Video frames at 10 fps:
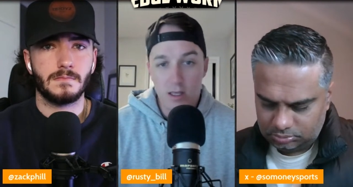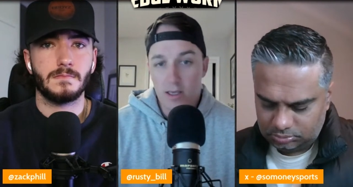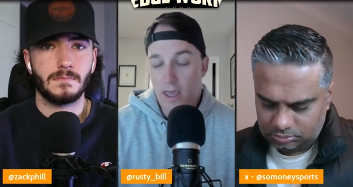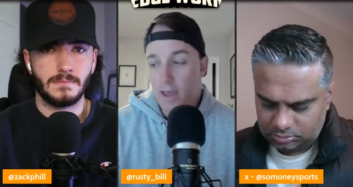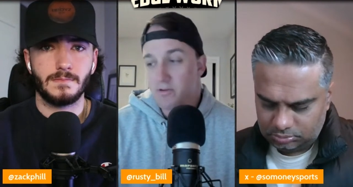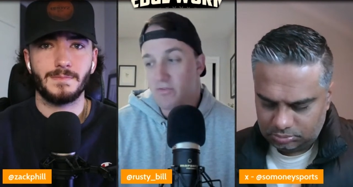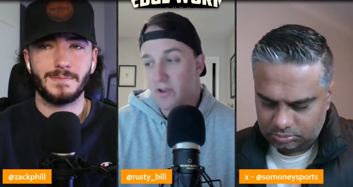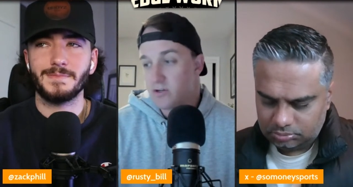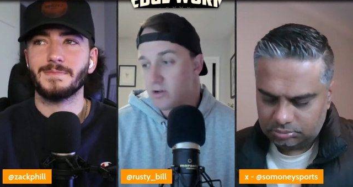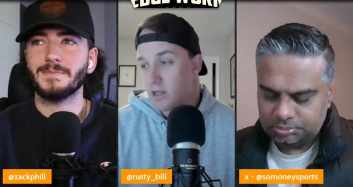Speaker 1: Caps
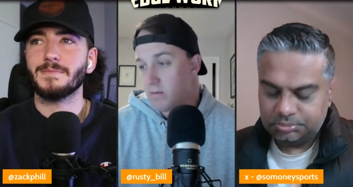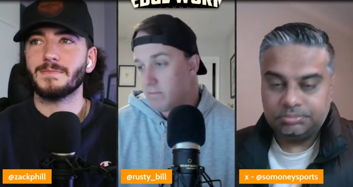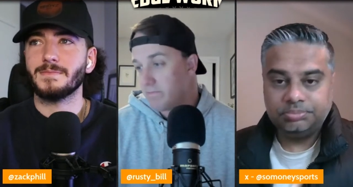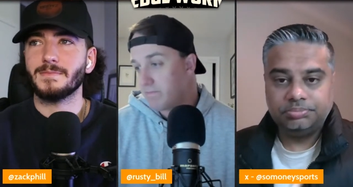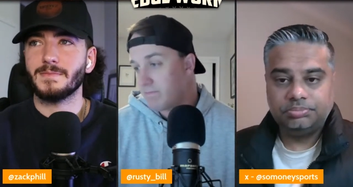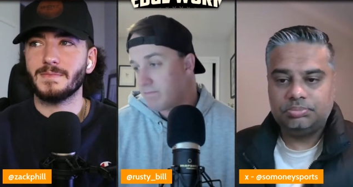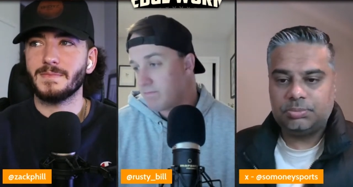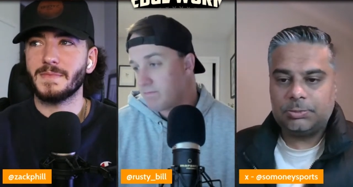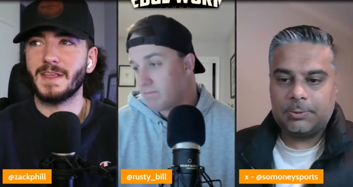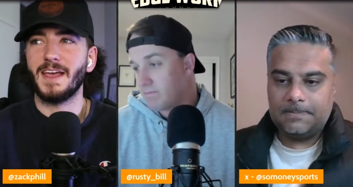victory.
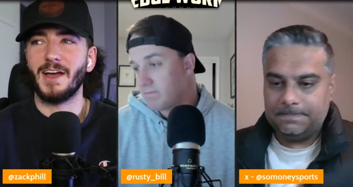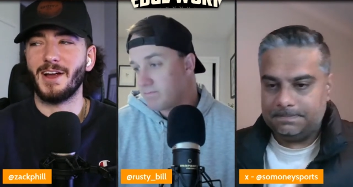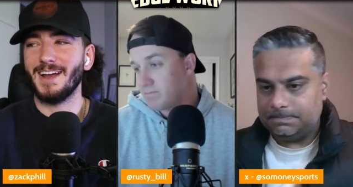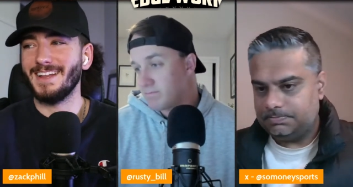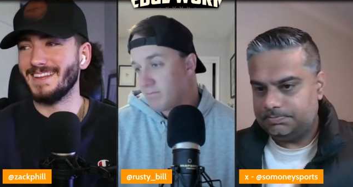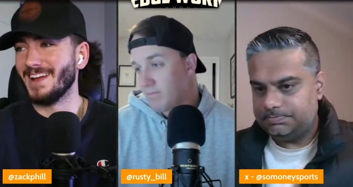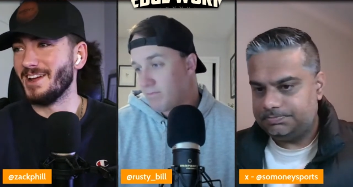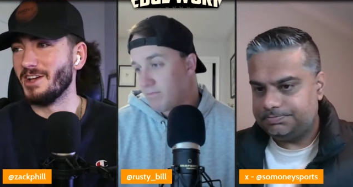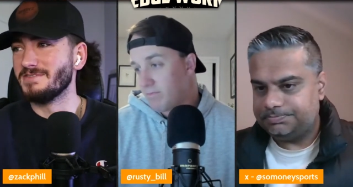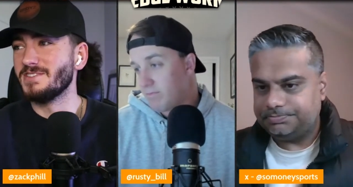
Speaker 2: And there
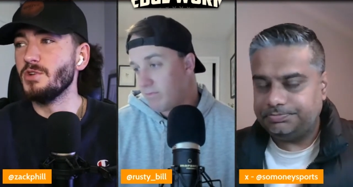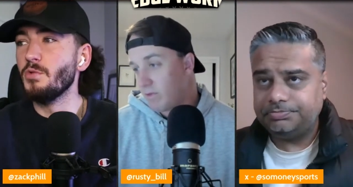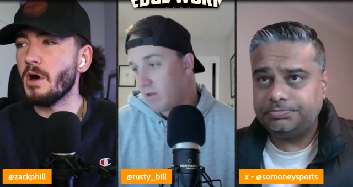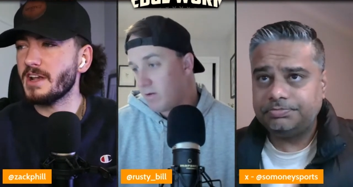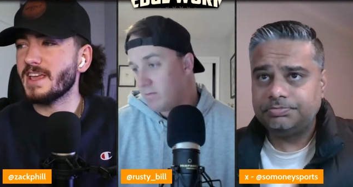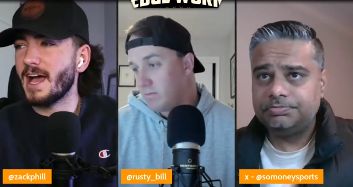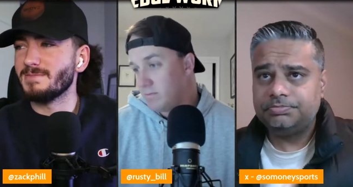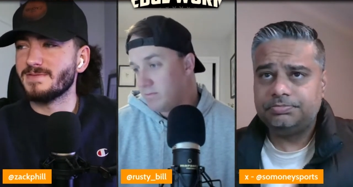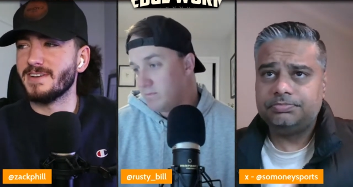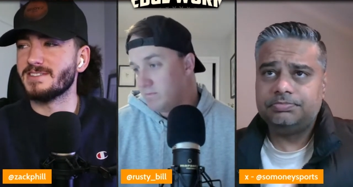you go. 2 1
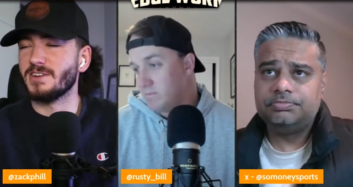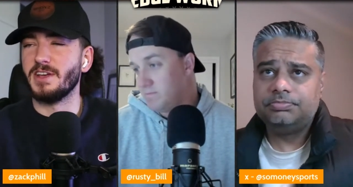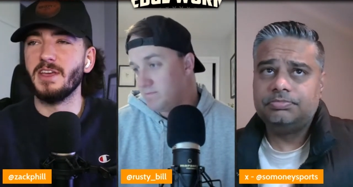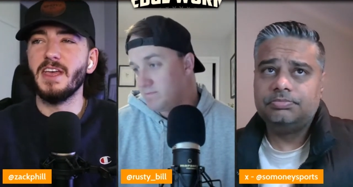Caps victory